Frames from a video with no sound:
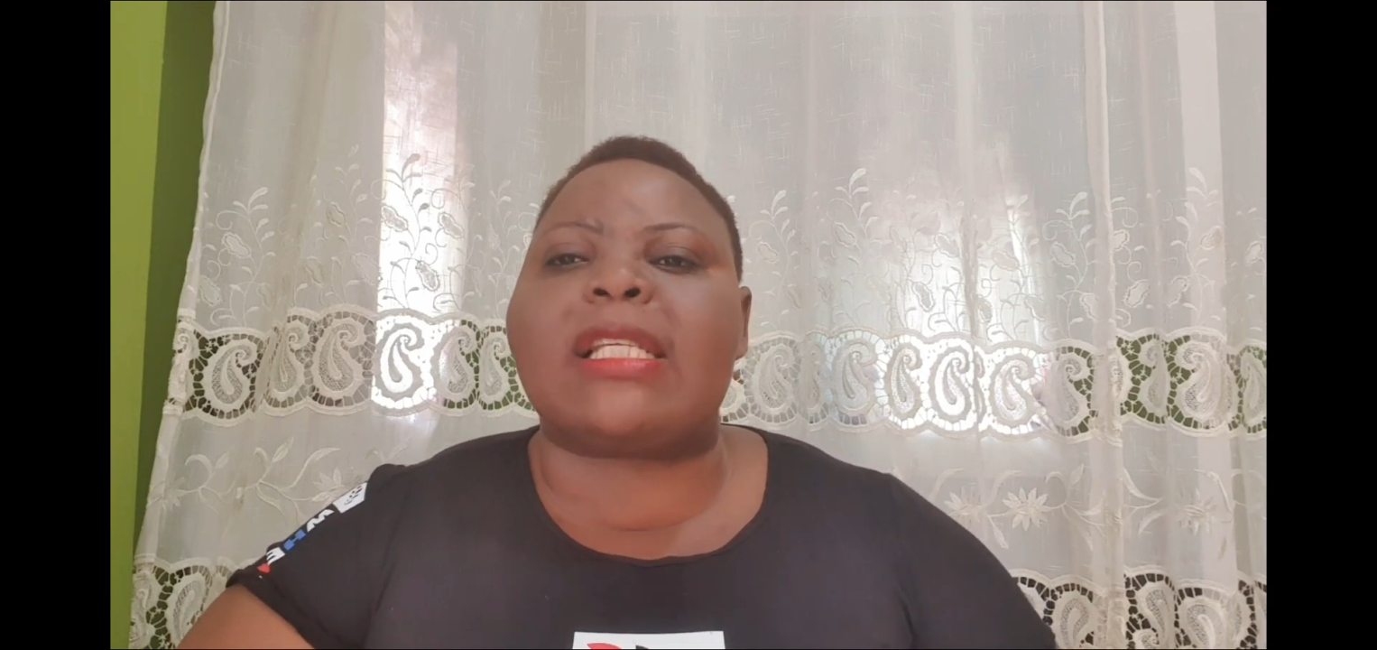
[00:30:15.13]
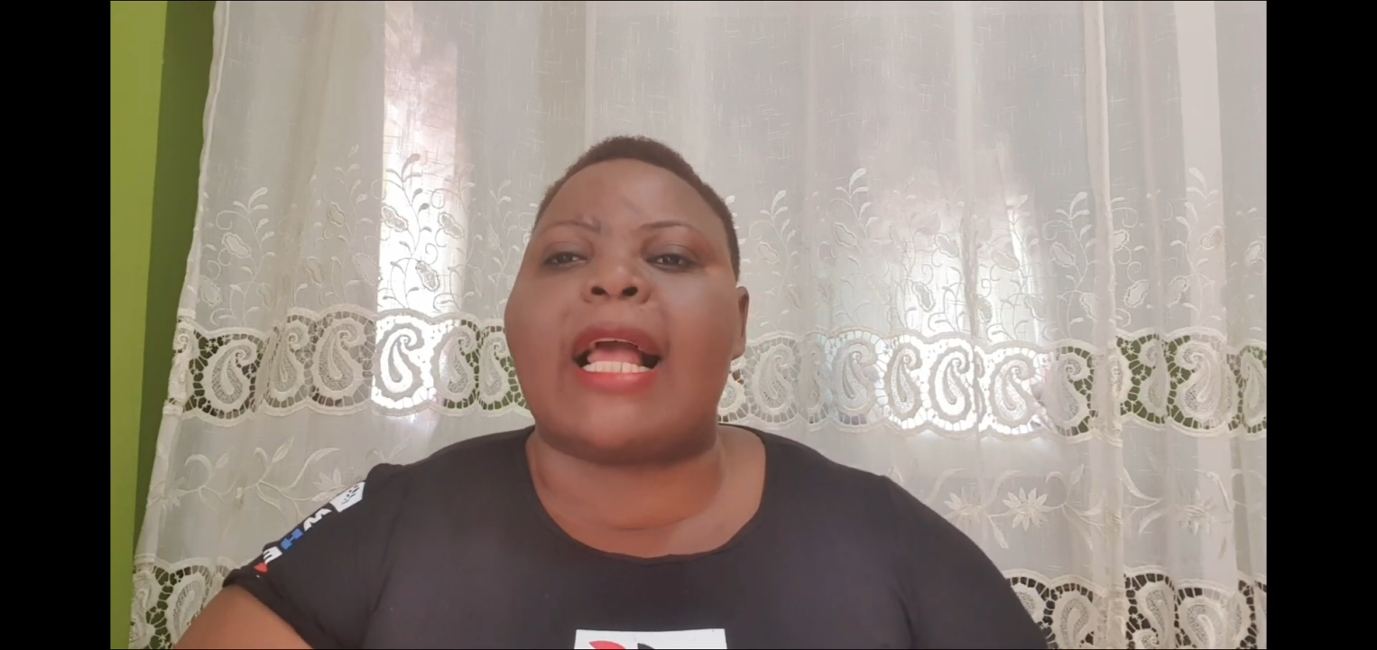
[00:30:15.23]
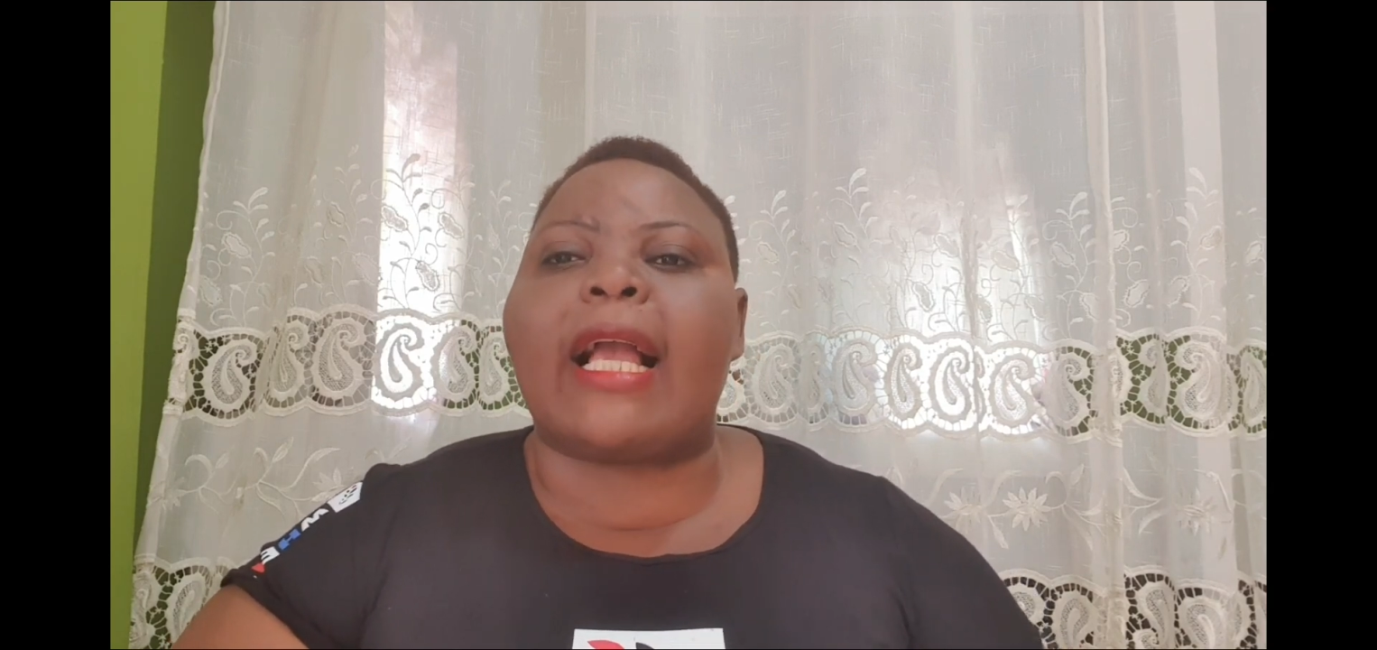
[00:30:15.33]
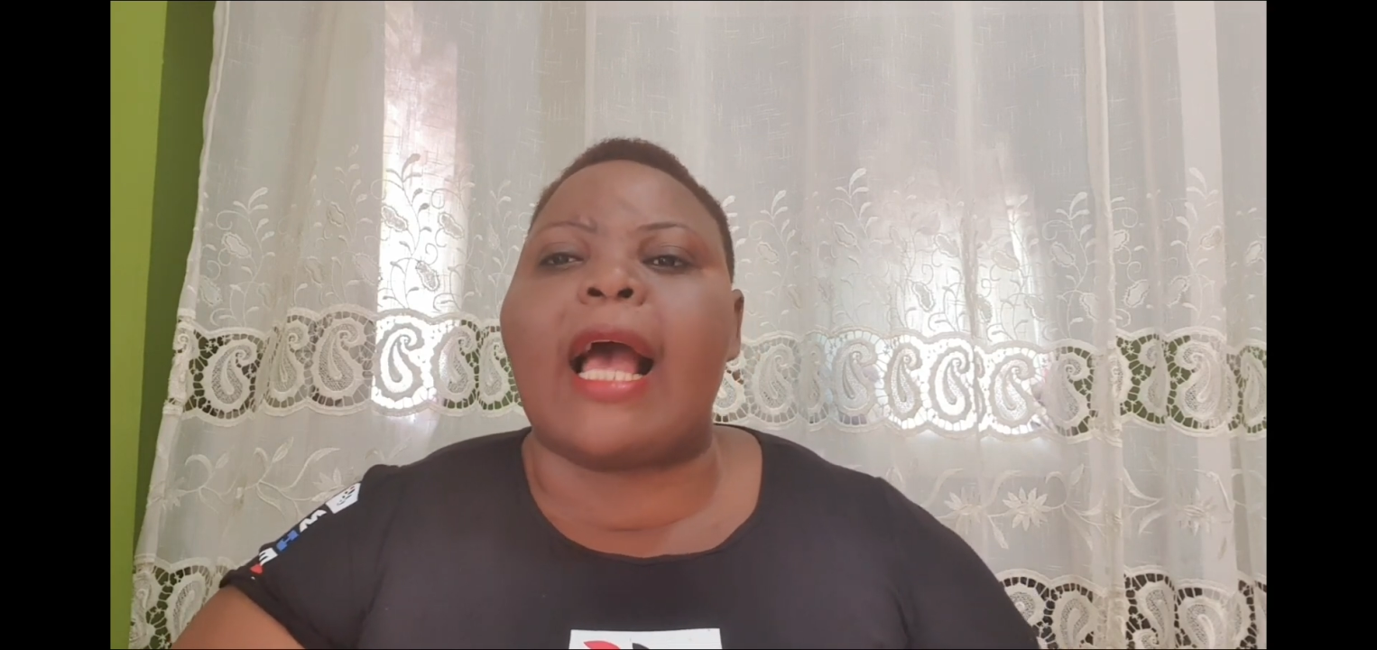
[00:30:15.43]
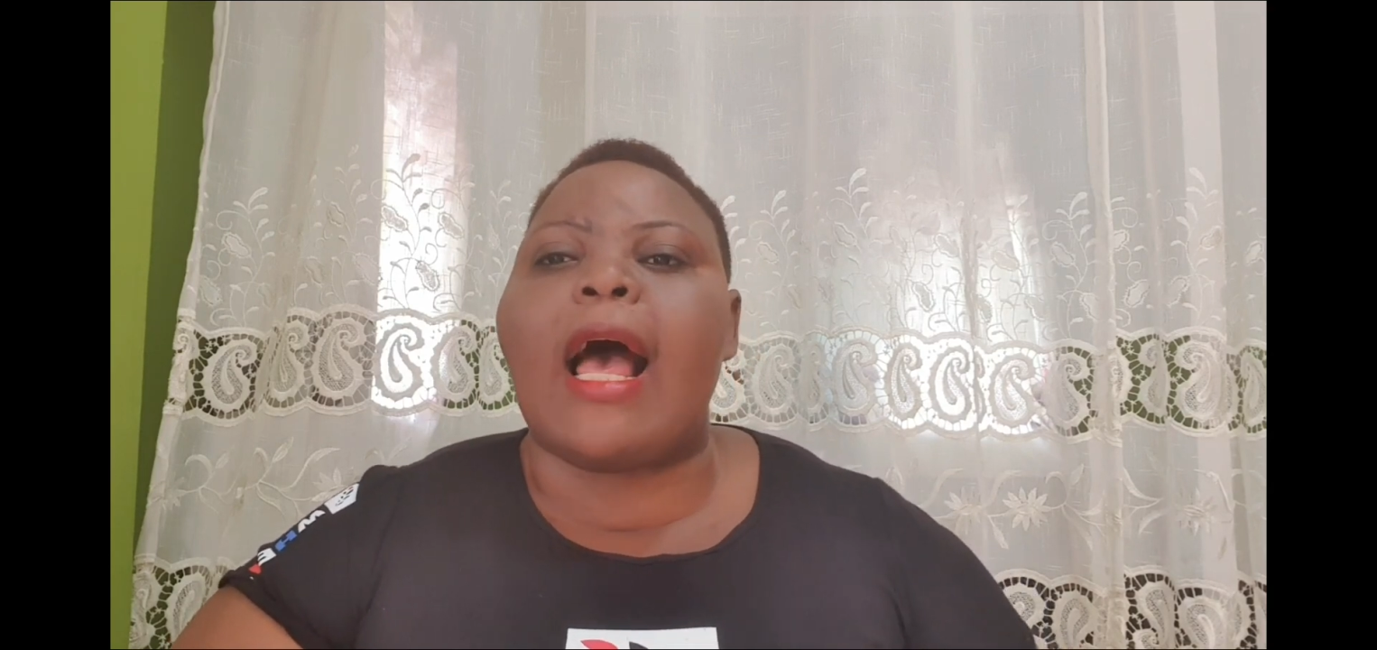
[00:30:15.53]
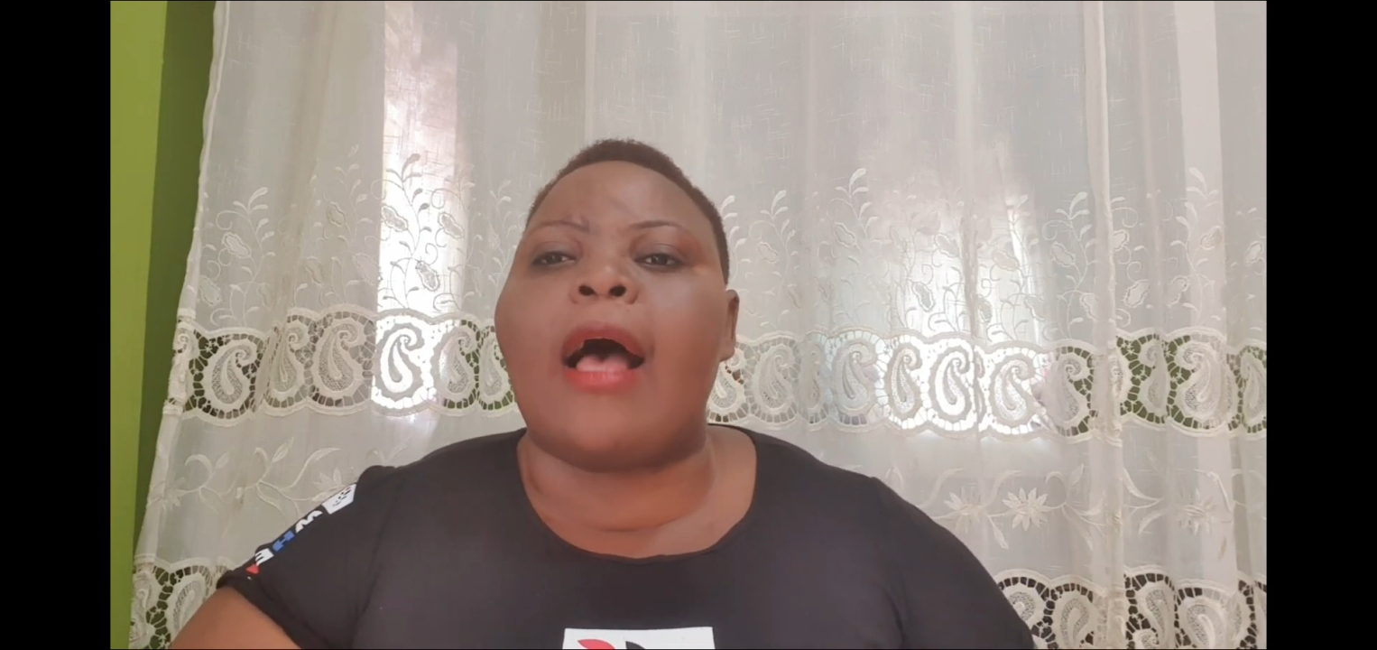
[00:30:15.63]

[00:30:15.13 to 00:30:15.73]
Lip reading: like